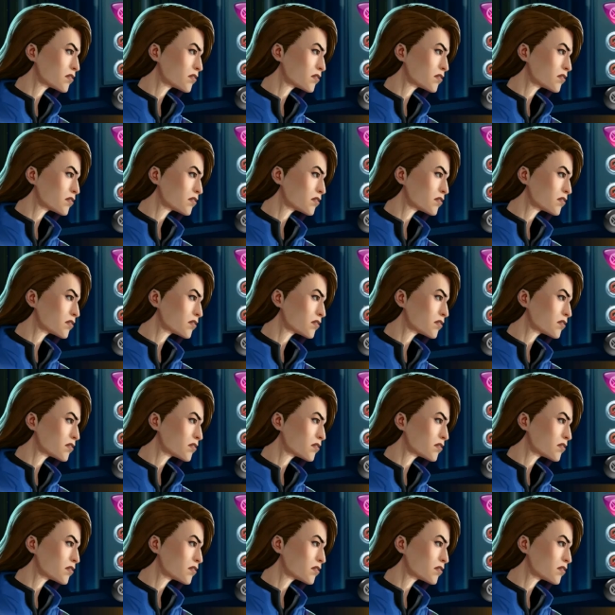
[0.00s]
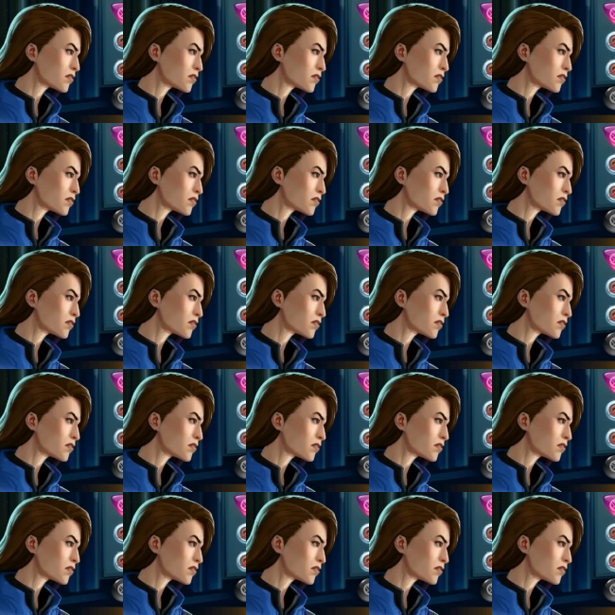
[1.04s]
Nobody speaks.